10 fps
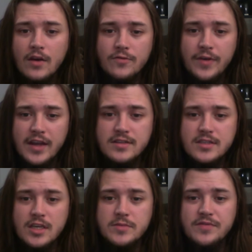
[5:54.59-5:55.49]
Vand
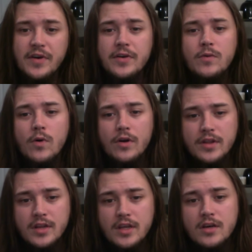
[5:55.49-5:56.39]
seems very
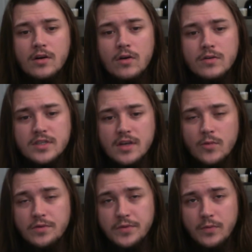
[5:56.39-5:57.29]
worried that he could hurt
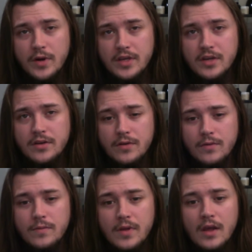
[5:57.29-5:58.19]
someone with what he can
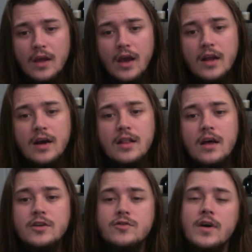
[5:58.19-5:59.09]
do, and
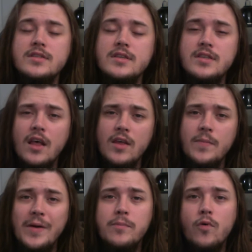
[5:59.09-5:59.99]
Eilon tries to tell him
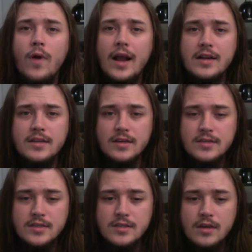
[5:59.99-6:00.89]
that
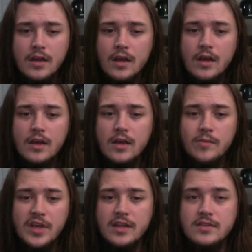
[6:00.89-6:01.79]
practice can
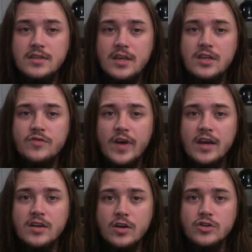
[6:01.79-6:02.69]
begin to teach
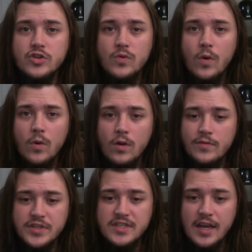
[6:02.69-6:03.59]
Vand control
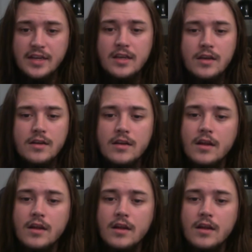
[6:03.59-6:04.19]
over Saidin,